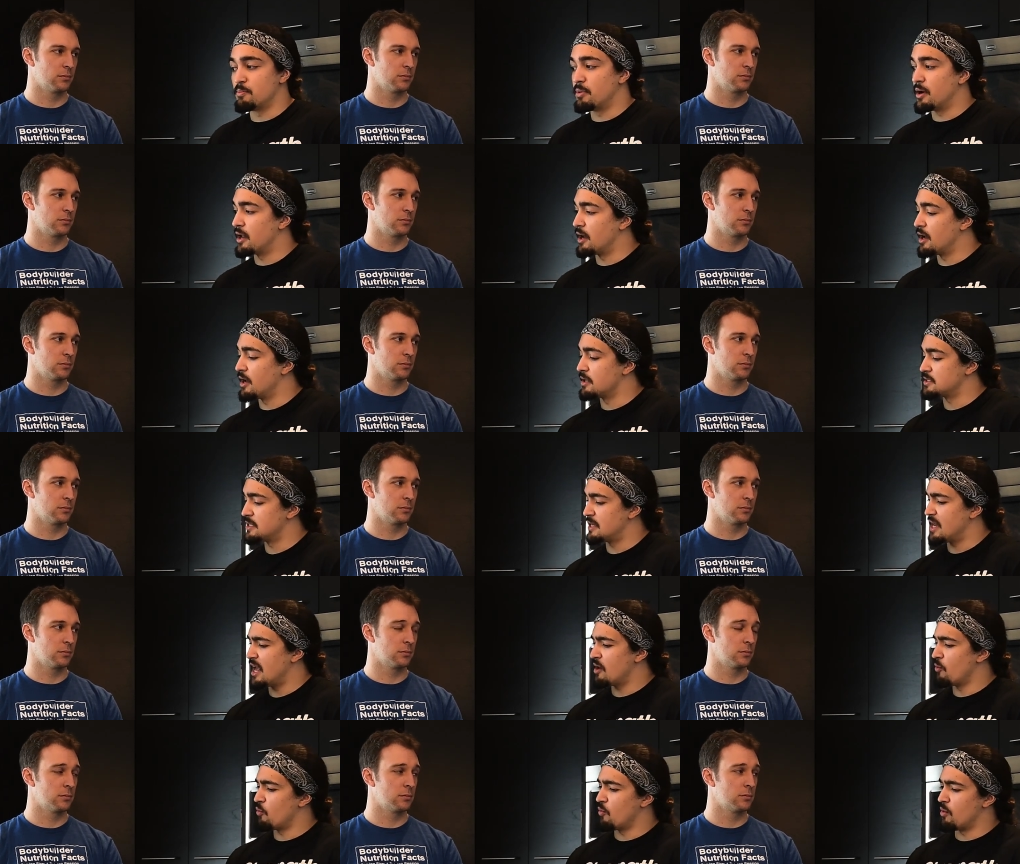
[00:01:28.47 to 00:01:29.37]
Speaker 1: But
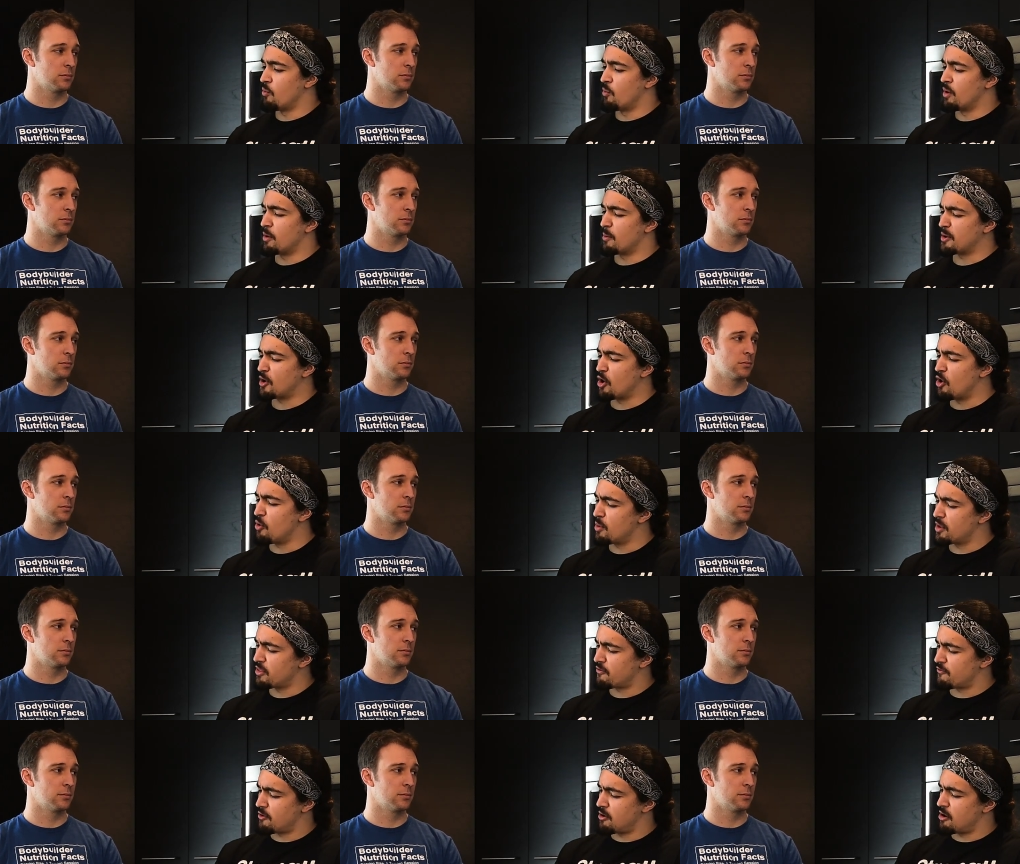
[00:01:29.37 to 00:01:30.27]
today, what are we going
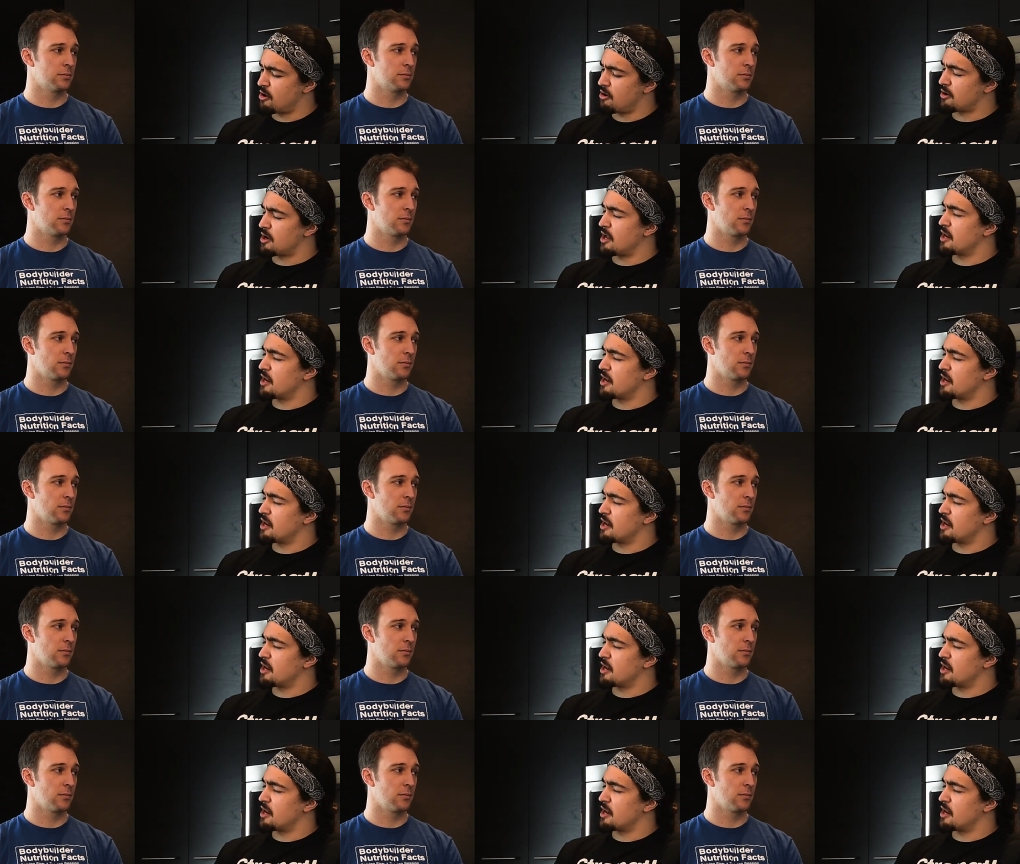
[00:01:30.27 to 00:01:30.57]
with for our